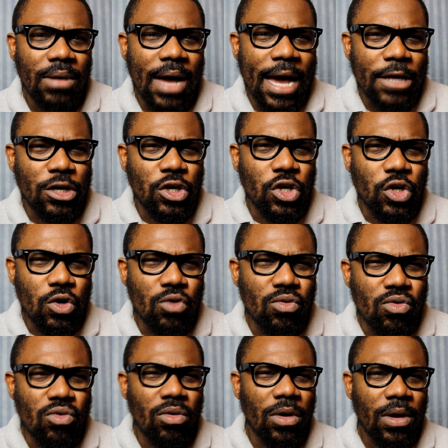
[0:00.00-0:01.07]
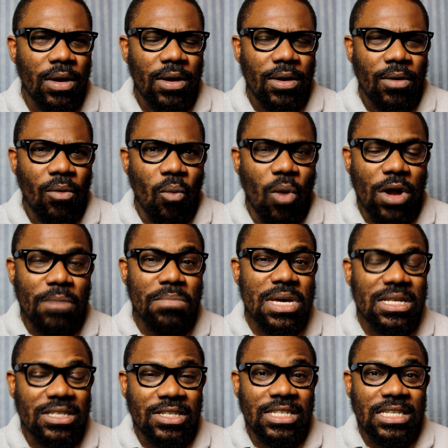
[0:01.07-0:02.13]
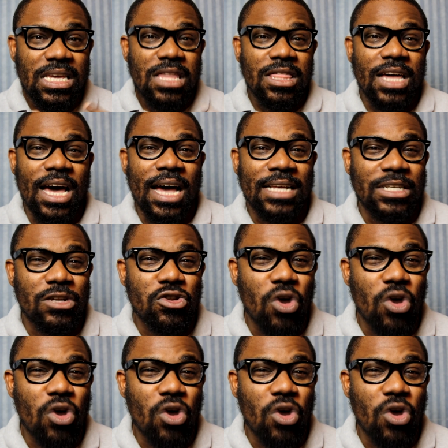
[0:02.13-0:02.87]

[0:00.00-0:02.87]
And you want me to see that as a